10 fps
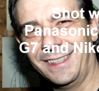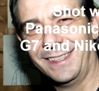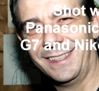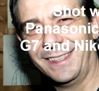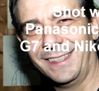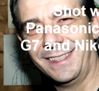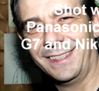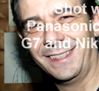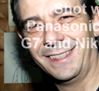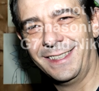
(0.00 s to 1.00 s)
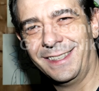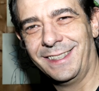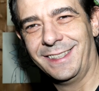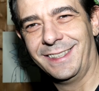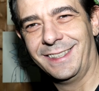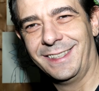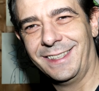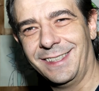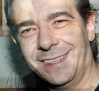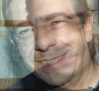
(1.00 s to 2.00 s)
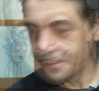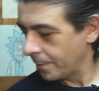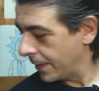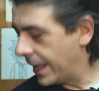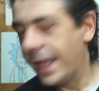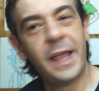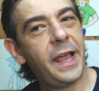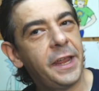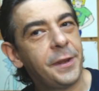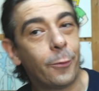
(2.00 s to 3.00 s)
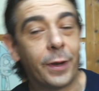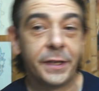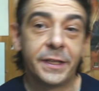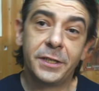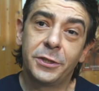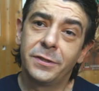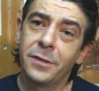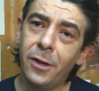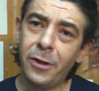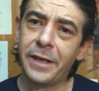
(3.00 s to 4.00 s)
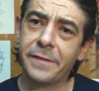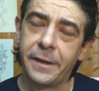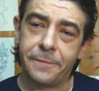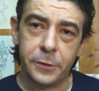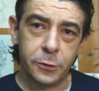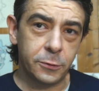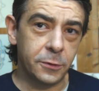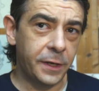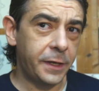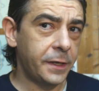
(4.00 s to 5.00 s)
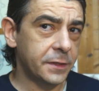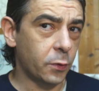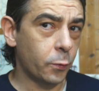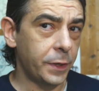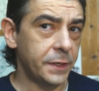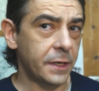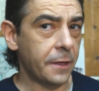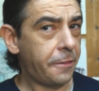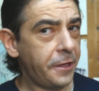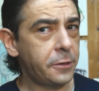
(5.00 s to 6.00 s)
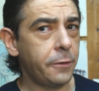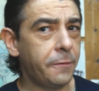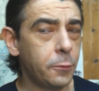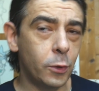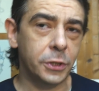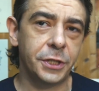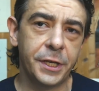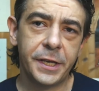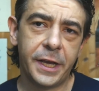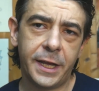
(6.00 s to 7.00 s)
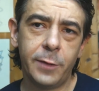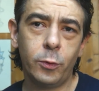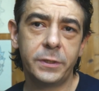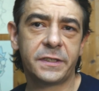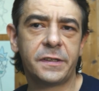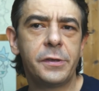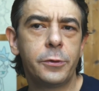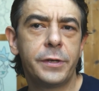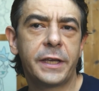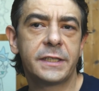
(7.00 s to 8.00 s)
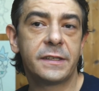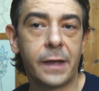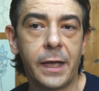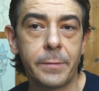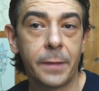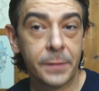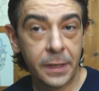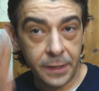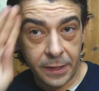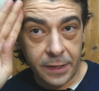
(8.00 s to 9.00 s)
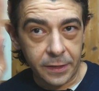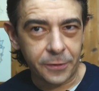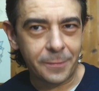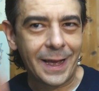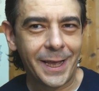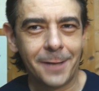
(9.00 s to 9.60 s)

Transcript: just fine. Anyway, that's all I got for you today. As always, thank you for watching, and I will see you next time. Goodbye.